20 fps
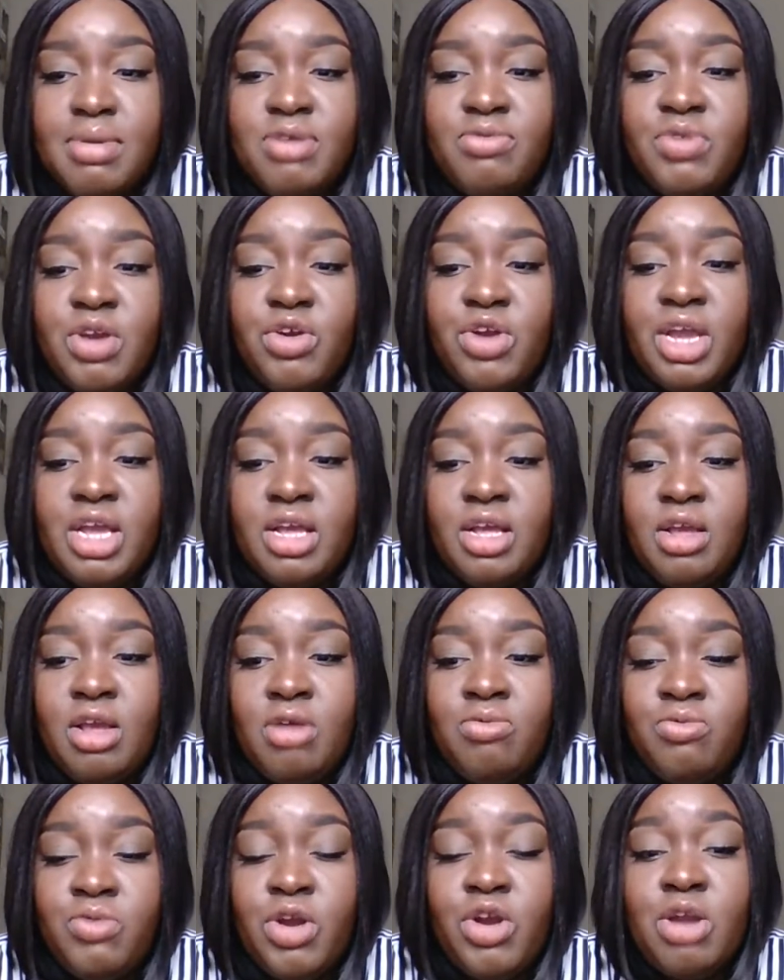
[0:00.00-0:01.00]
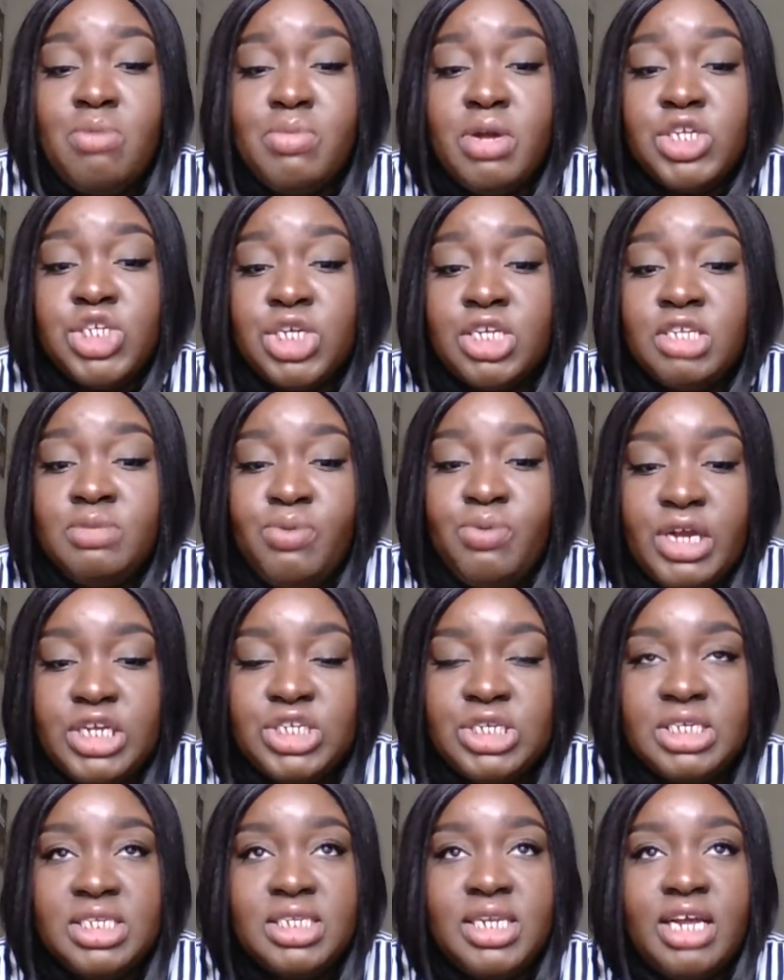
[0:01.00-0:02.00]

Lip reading: It very much is precious.